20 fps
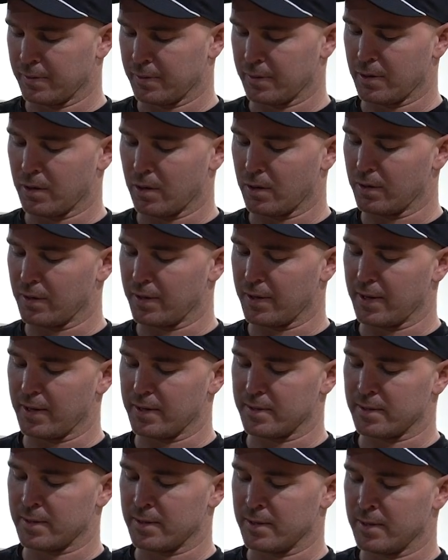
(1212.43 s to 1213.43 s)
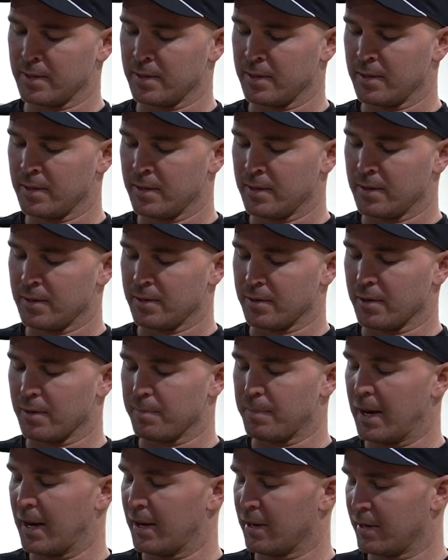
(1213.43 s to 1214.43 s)
collar there's not a
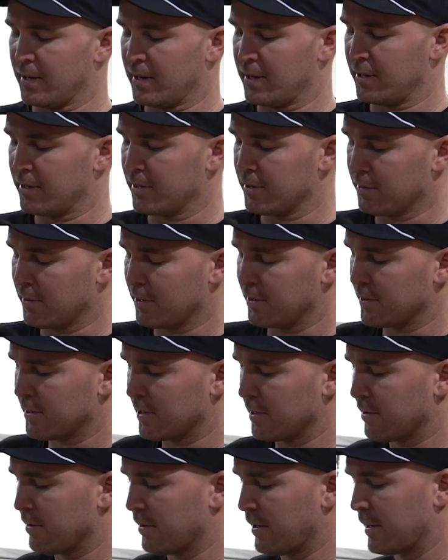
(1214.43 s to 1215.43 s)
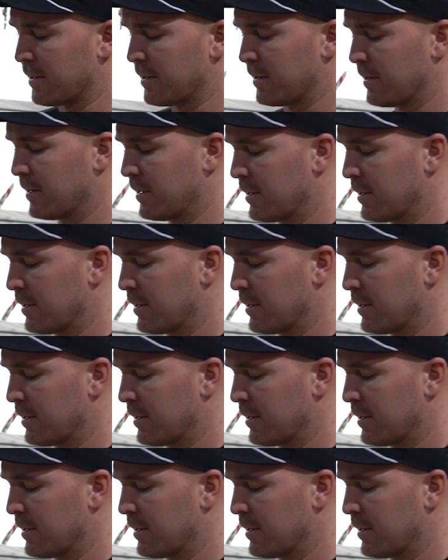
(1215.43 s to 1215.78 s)
bad idea, as well as the thread.